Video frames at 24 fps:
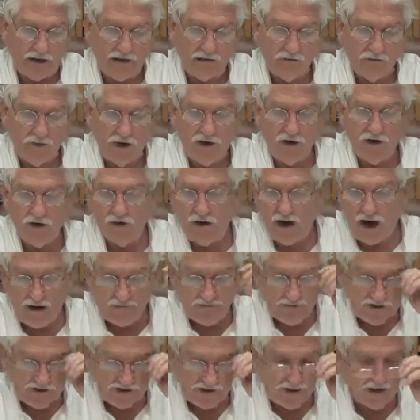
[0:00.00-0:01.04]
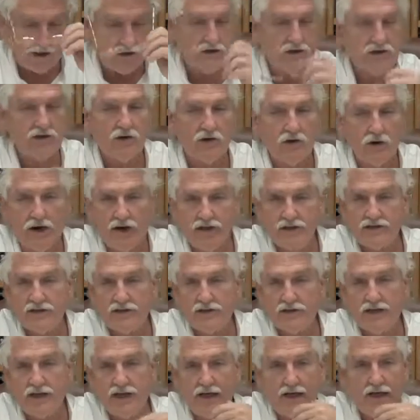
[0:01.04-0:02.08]
We do have a Singer's Grace
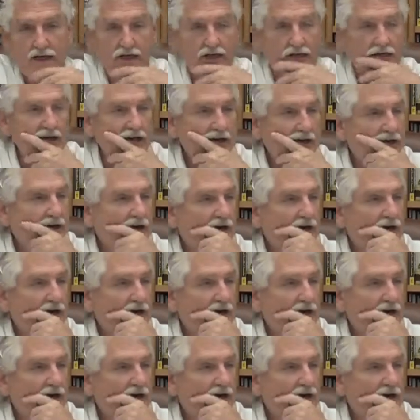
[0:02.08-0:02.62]
tea.